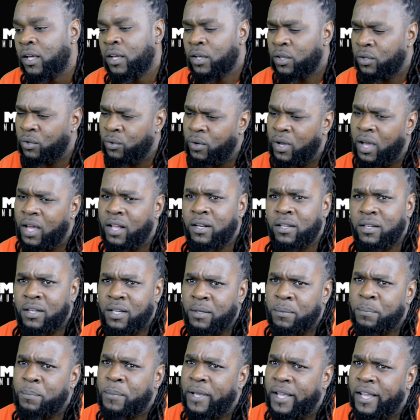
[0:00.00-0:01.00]
You got a
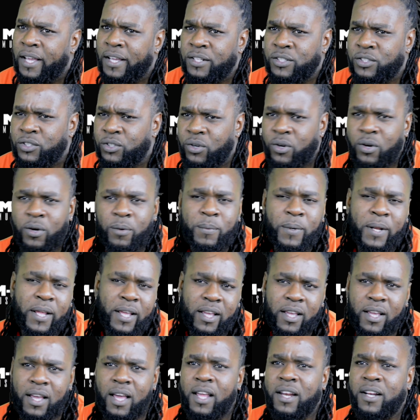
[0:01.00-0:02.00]
good paying job, they
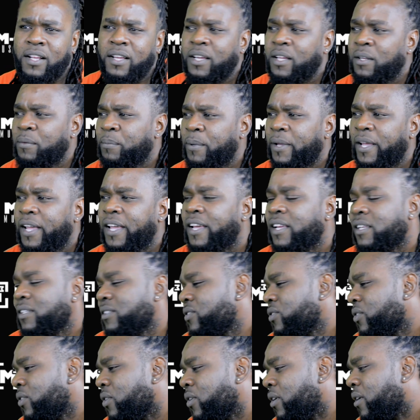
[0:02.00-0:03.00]
ain't got a good paying
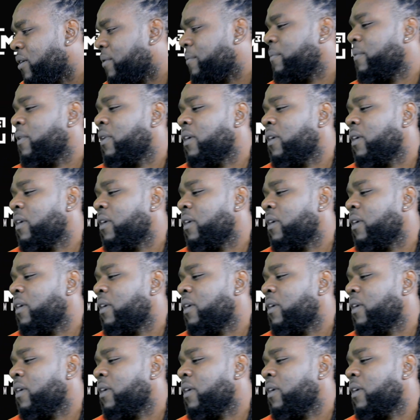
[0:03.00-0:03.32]
job.